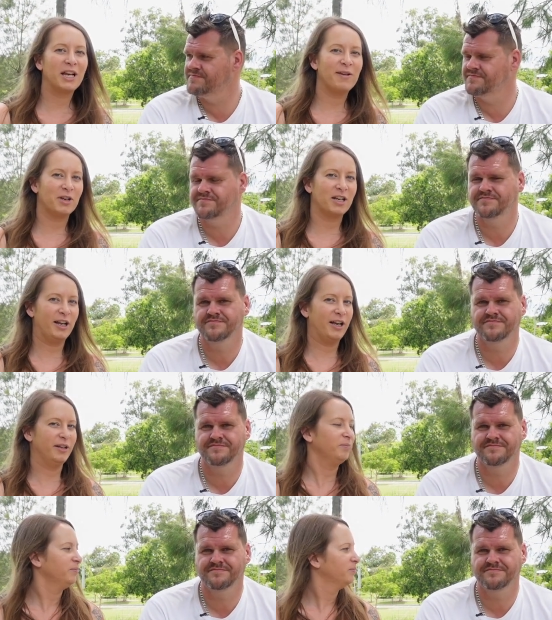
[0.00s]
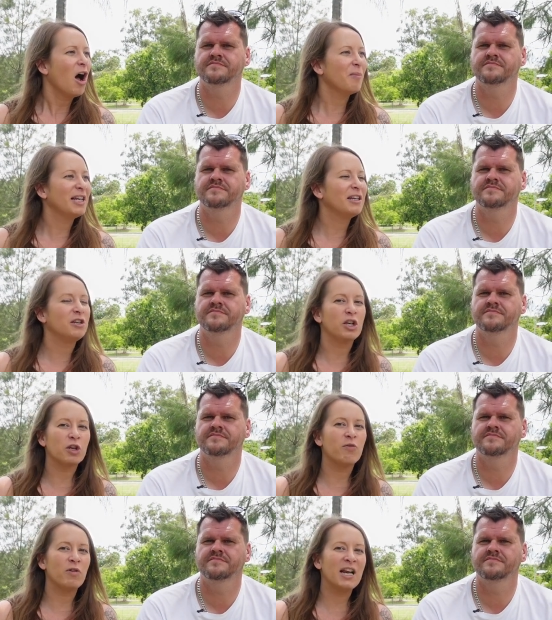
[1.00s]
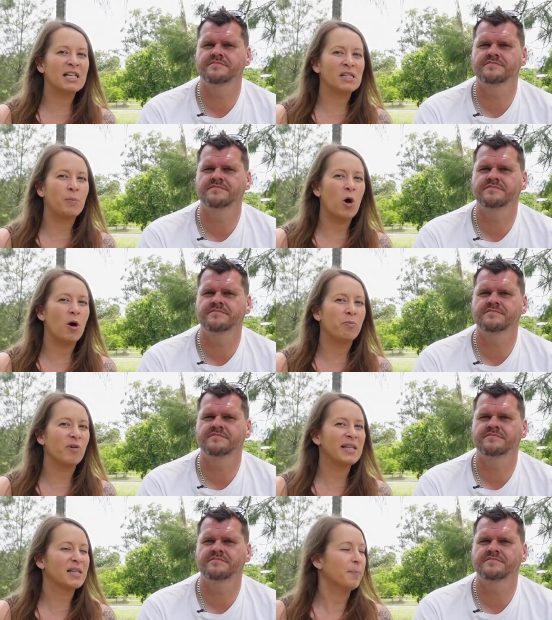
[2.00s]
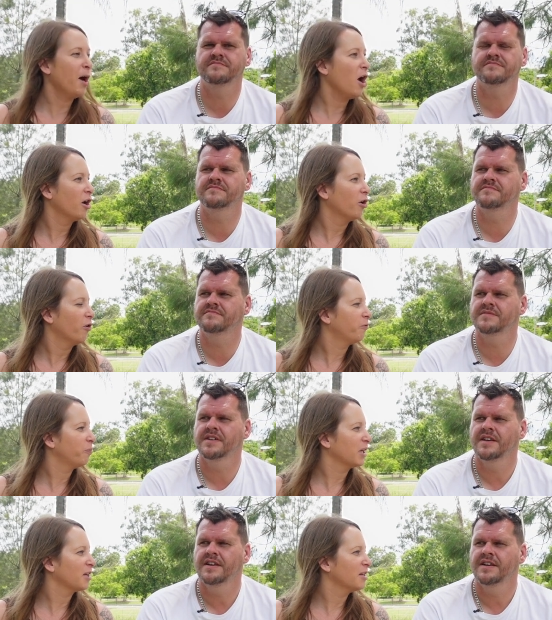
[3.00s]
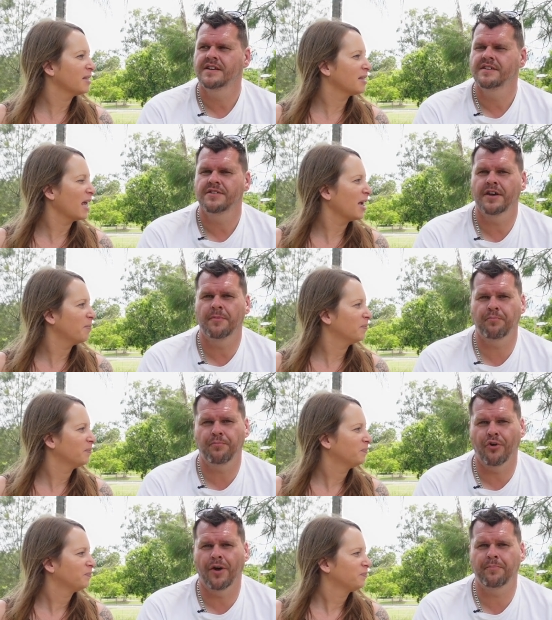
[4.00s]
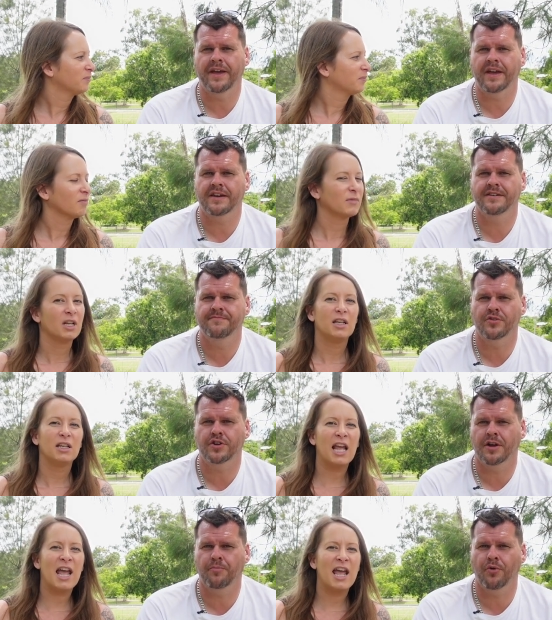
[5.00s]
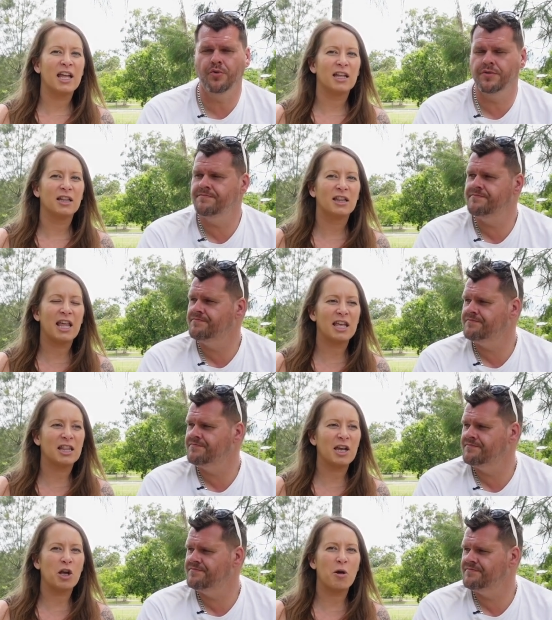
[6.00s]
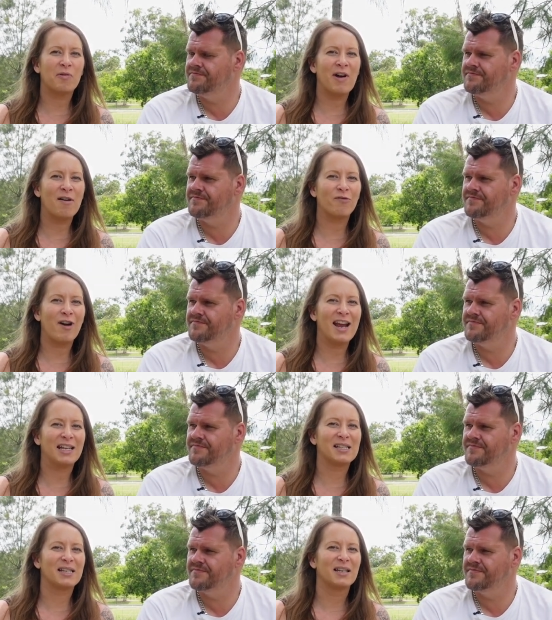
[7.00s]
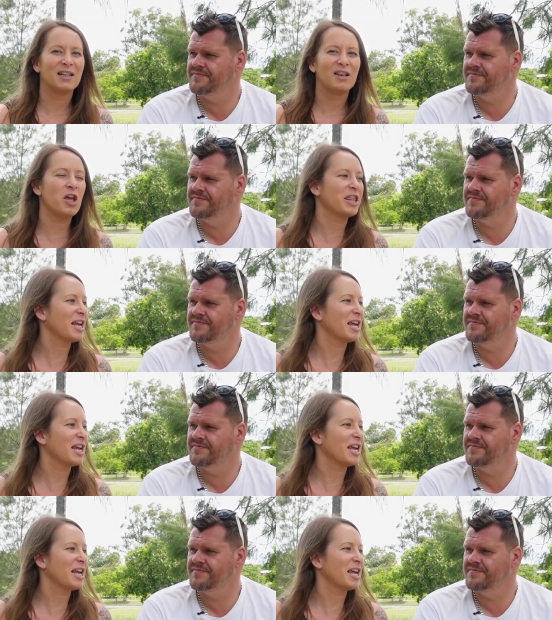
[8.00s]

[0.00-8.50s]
Speaker 1: you live and learn. I mean, you can really spot a Brit a mile off because um, bright
Speaker 2: pink, look like yeah,
Speaker 1: they they go around red, like